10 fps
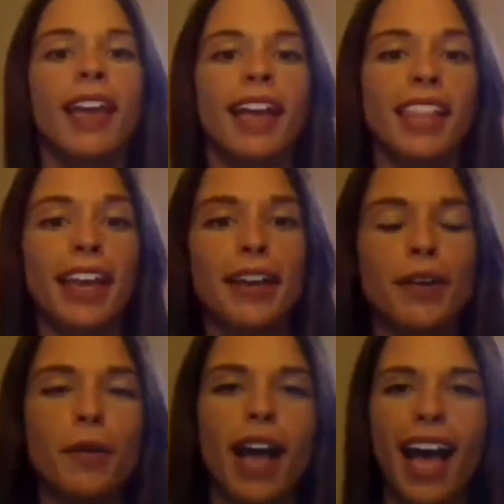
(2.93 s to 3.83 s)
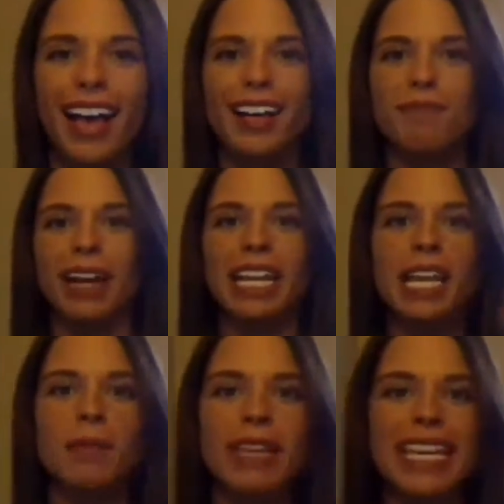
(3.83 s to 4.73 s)
Hello, my
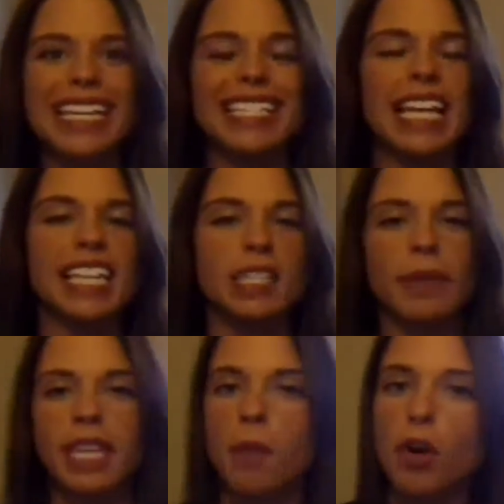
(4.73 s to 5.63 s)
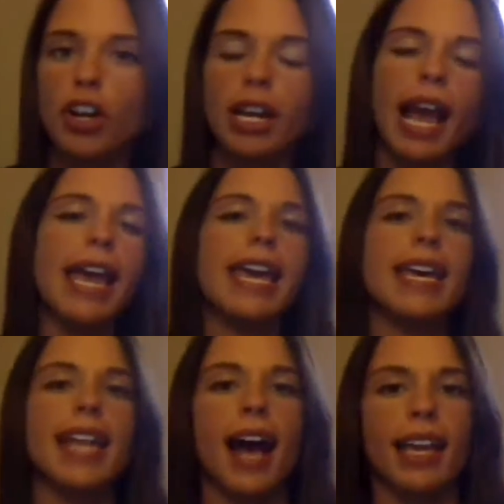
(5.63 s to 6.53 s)
name is Elizabeth Gilmore,
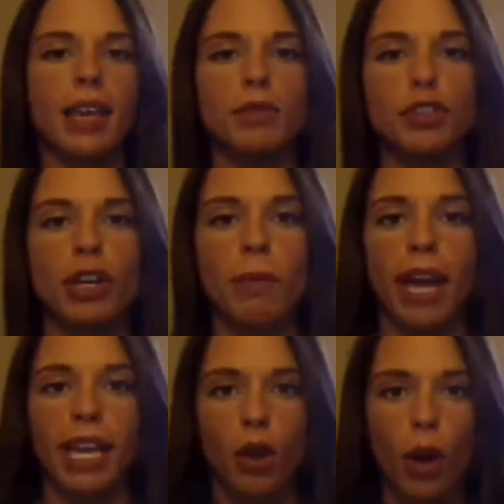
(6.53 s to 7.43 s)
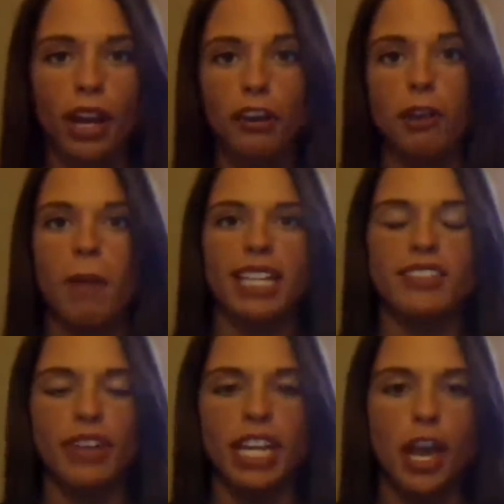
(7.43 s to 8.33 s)
and I am doing my Enquiring Minds
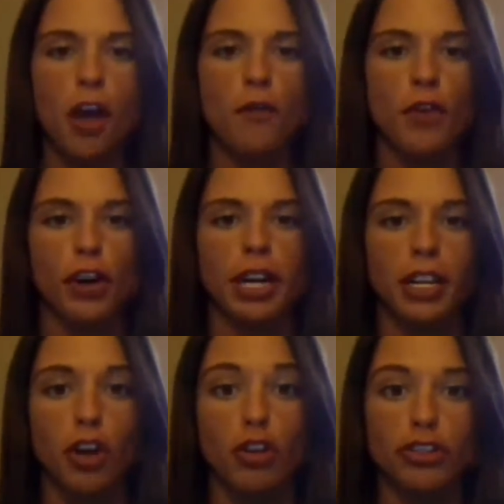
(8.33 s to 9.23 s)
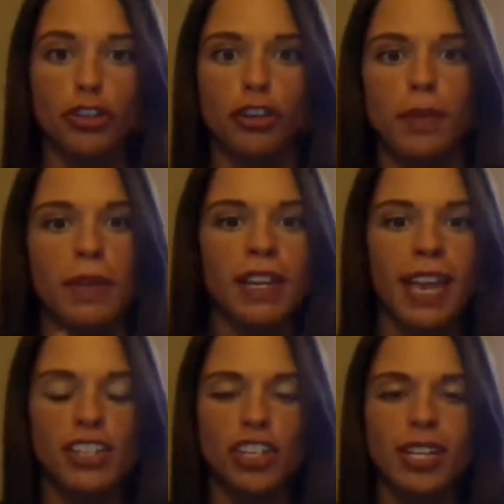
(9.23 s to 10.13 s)
video for intercultural
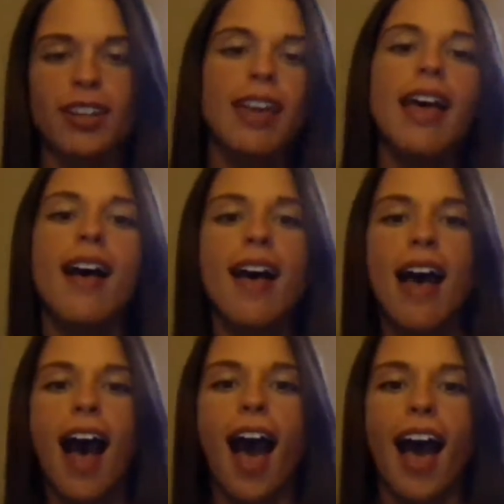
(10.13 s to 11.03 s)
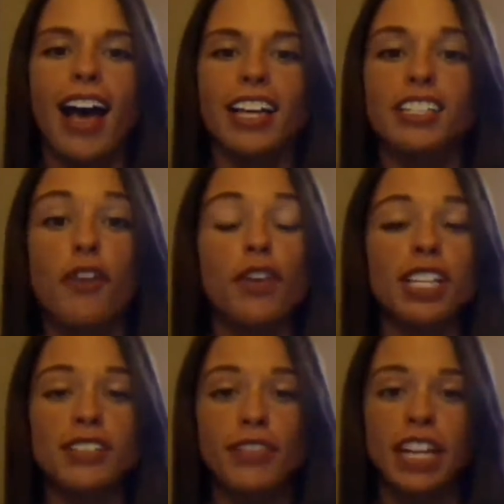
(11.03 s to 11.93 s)
communication. So for
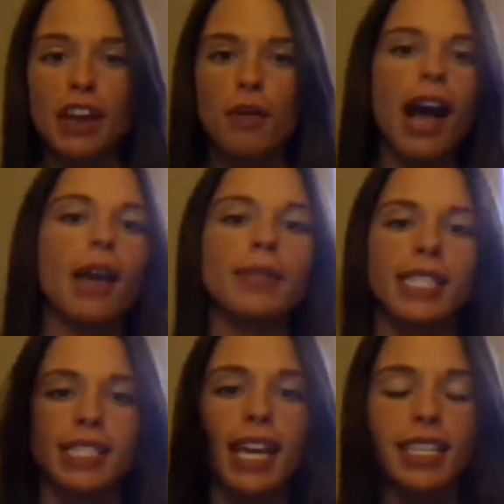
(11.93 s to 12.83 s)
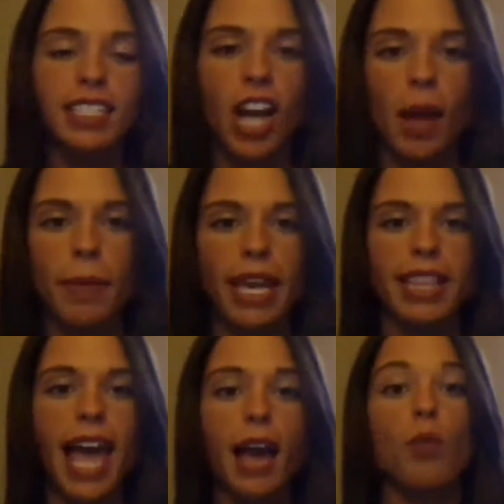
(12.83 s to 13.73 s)
this video, I was assigned the topic
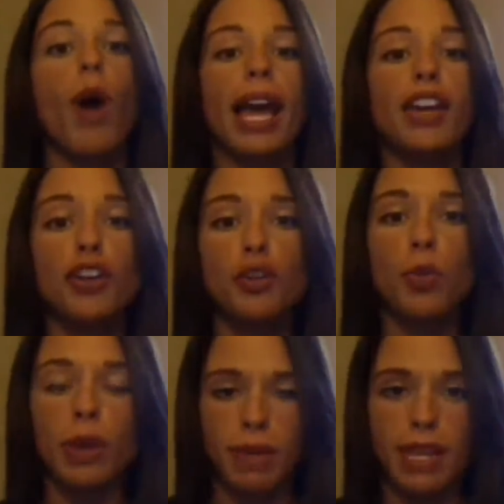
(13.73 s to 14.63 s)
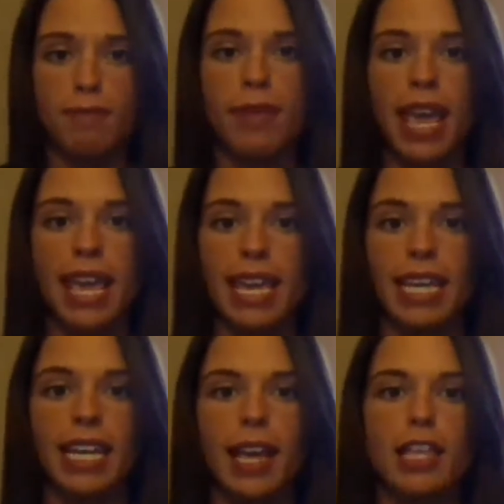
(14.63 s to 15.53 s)
that why are women
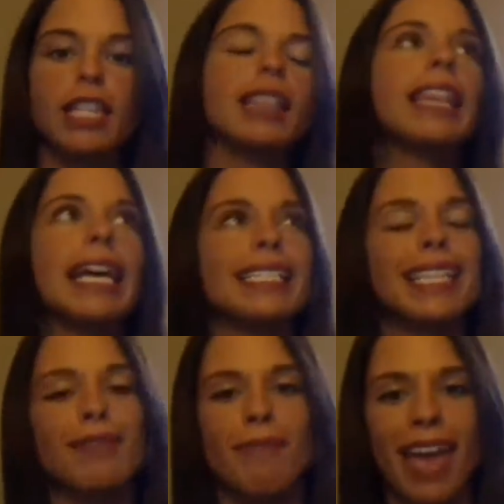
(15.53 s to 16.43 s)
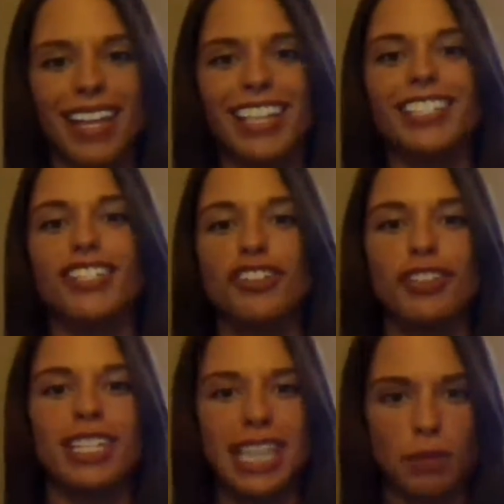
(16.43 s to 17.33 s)
paid less than men to do
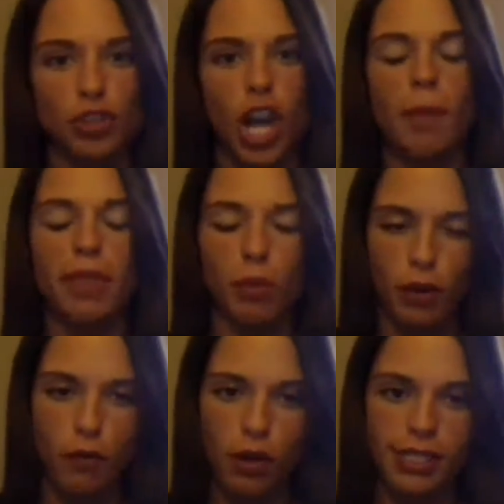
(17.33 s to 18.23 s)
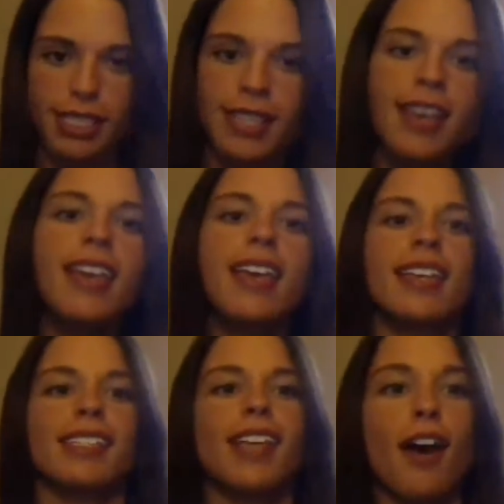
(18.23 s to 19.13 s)
the same job in the workforce?
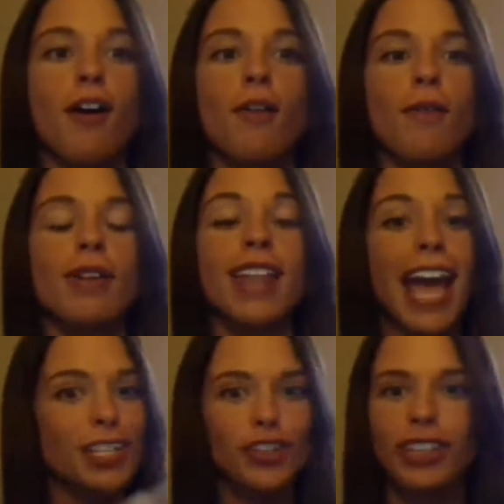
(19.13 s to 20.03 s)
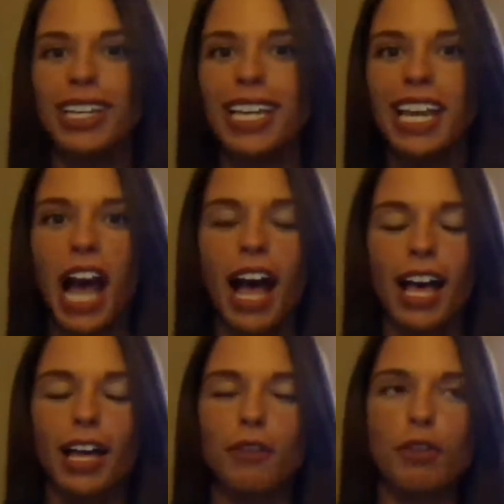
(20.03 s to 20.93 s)
So naturally,
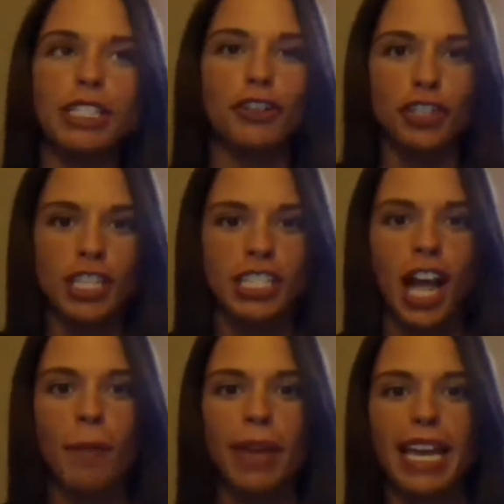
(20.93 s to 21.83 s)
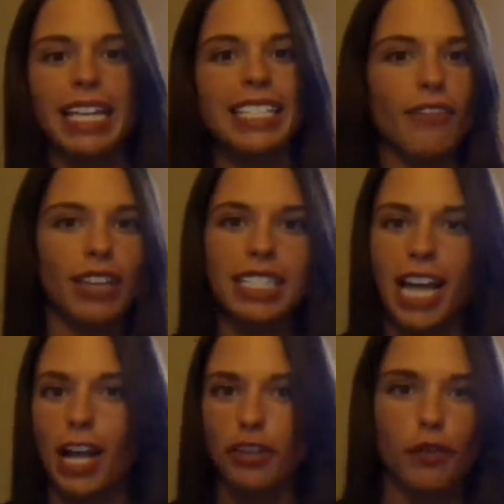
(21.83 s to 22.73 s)
researching this topic, it definitely is a
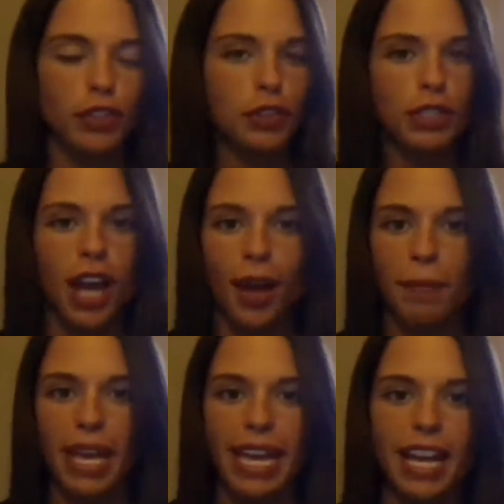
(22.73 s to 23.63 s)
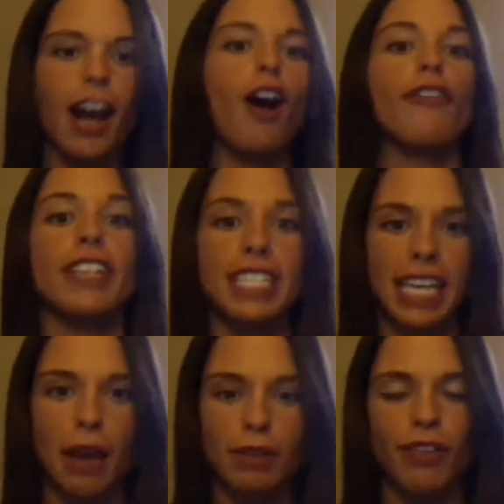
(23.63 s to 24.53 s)
controversial topic.
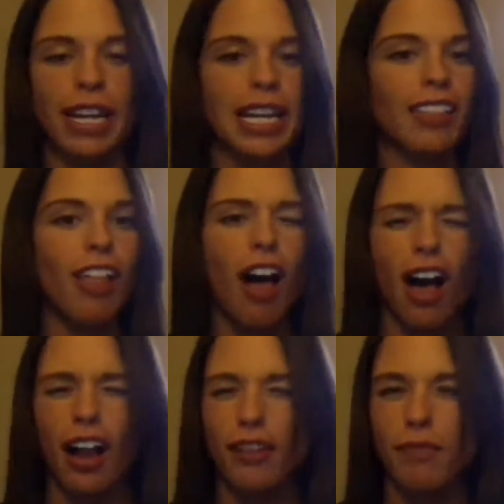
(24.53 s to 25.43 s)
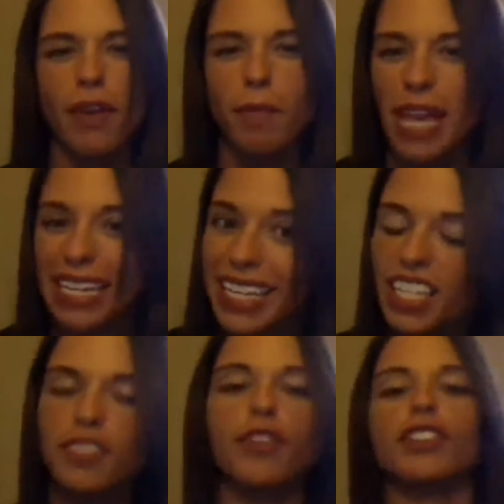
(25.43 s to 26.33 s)
Obviously, I was finding a lot of
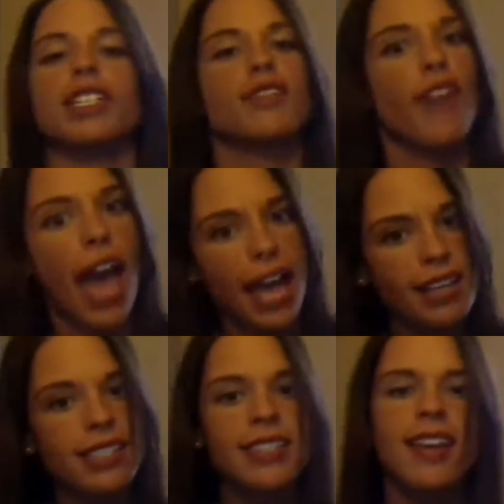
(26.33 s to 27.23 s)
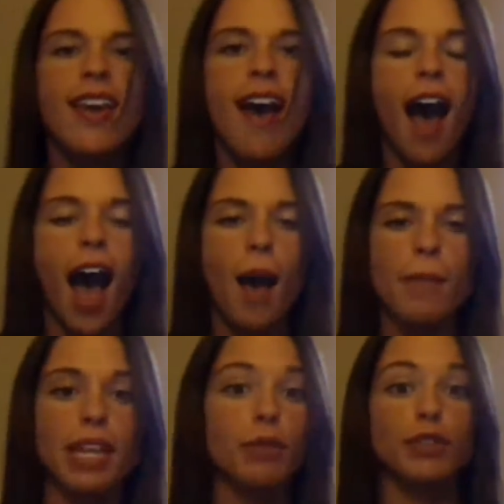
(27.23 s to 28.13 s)
opinions versus facts, and
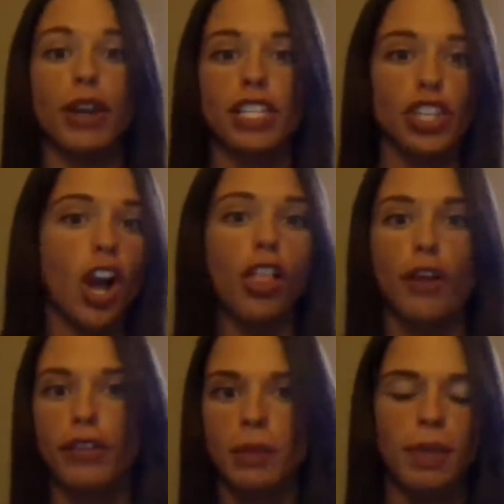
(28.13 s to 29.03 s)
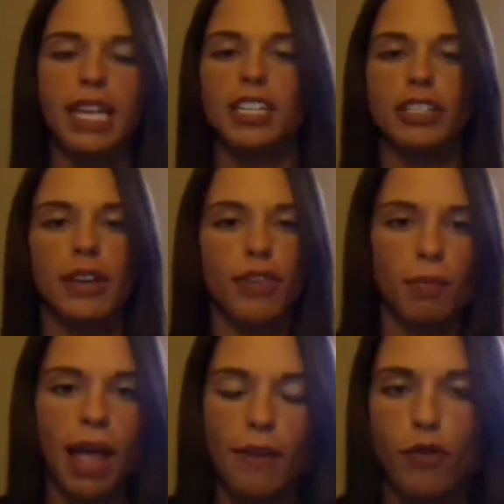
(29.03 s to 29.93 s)
it was ranging all over the place on different
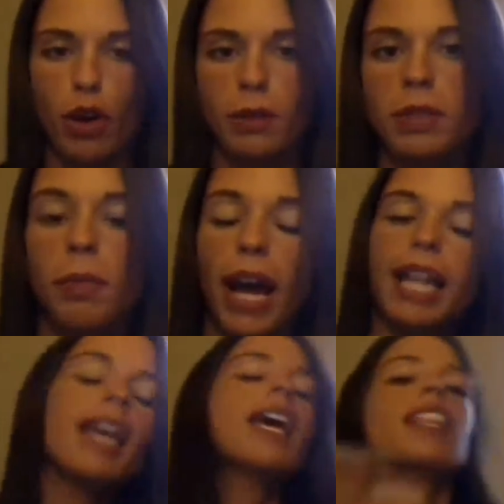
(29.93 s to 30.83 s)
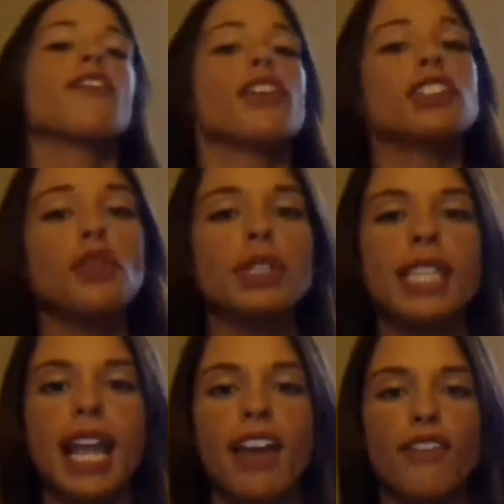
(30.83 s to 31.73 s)
platforms. But the first source
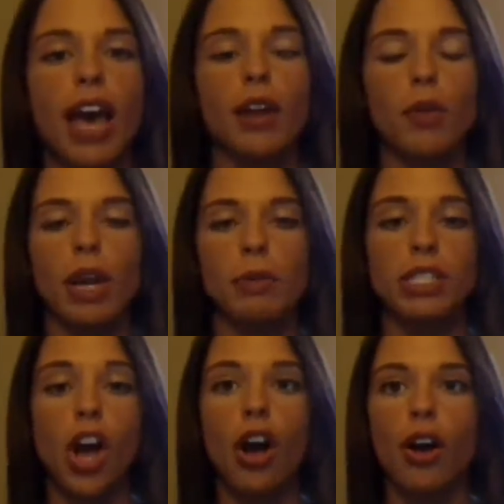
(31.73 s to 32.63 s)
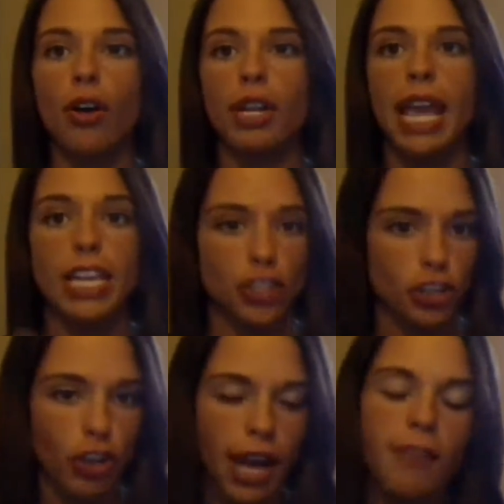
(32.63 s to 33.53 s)
that I found, it was called HR
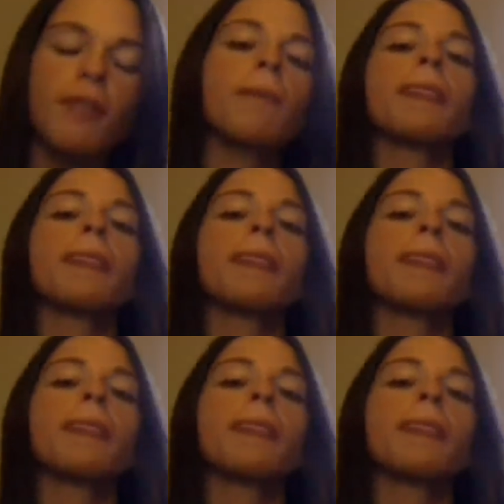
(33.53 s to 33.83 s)
Drive.